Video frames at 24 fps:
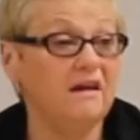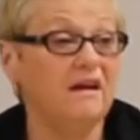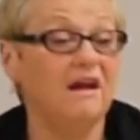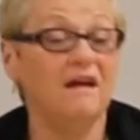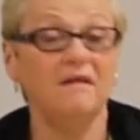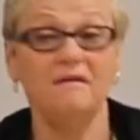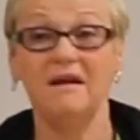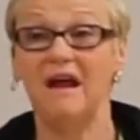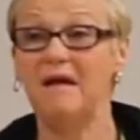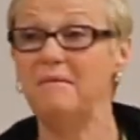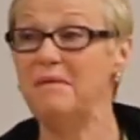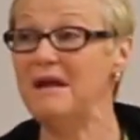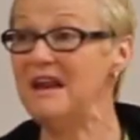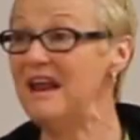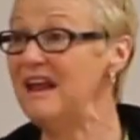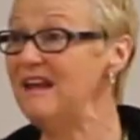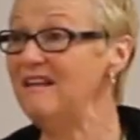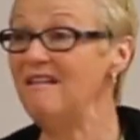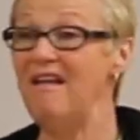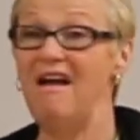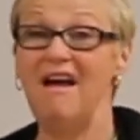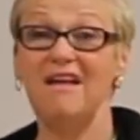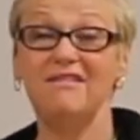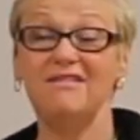I mean,
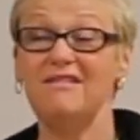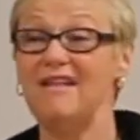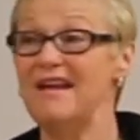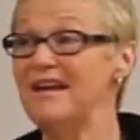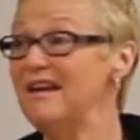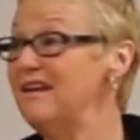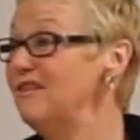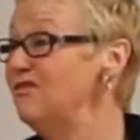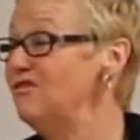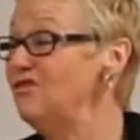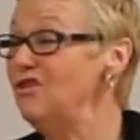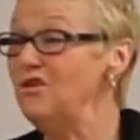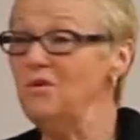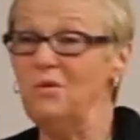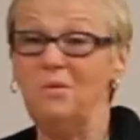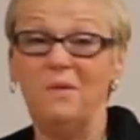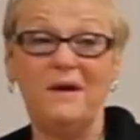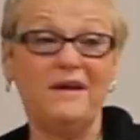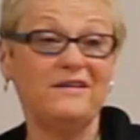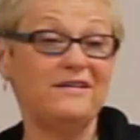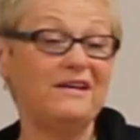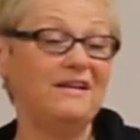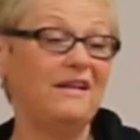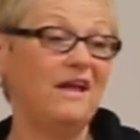he lost like in two
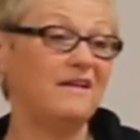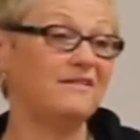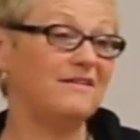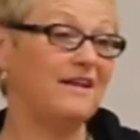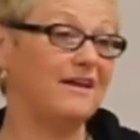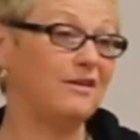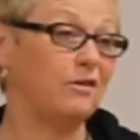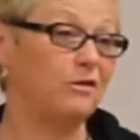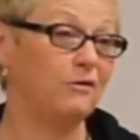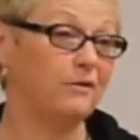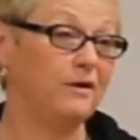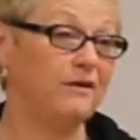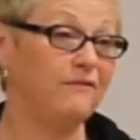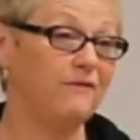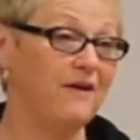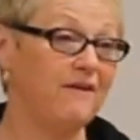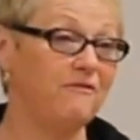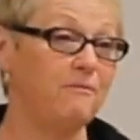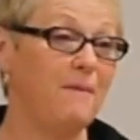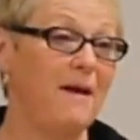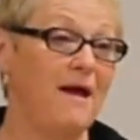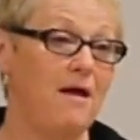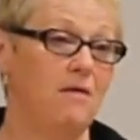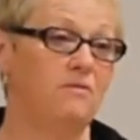weeks. He lost like
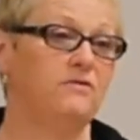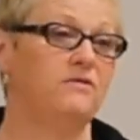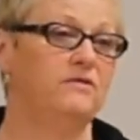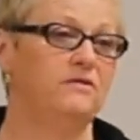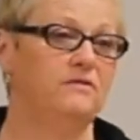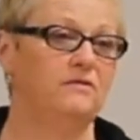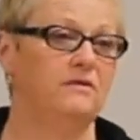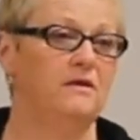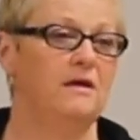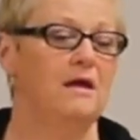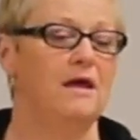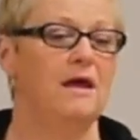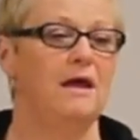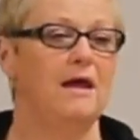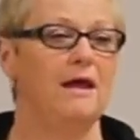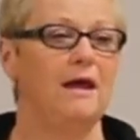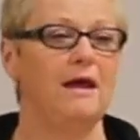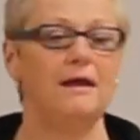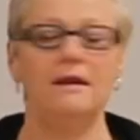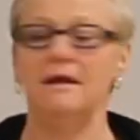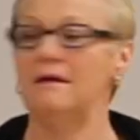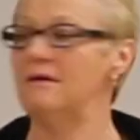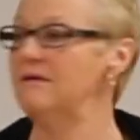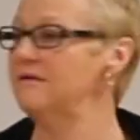35 pounds,
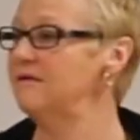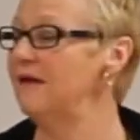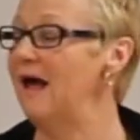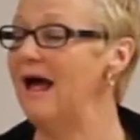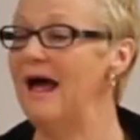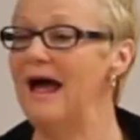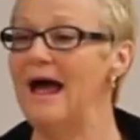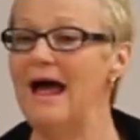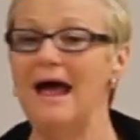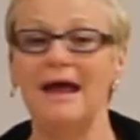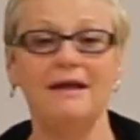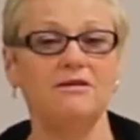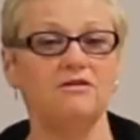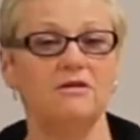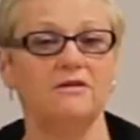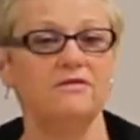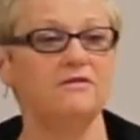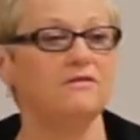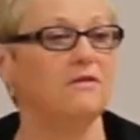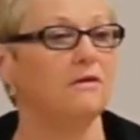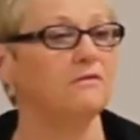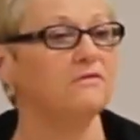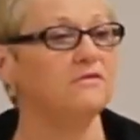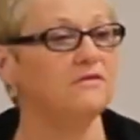wow. and he goes, "I
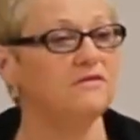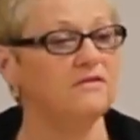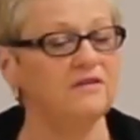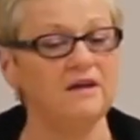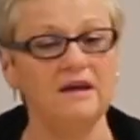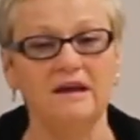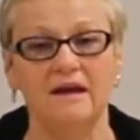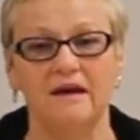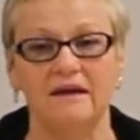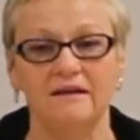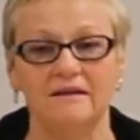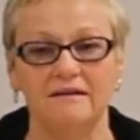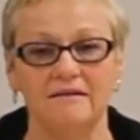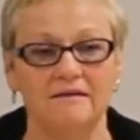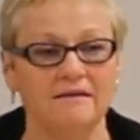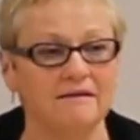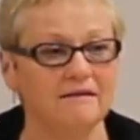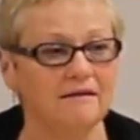just don't see it."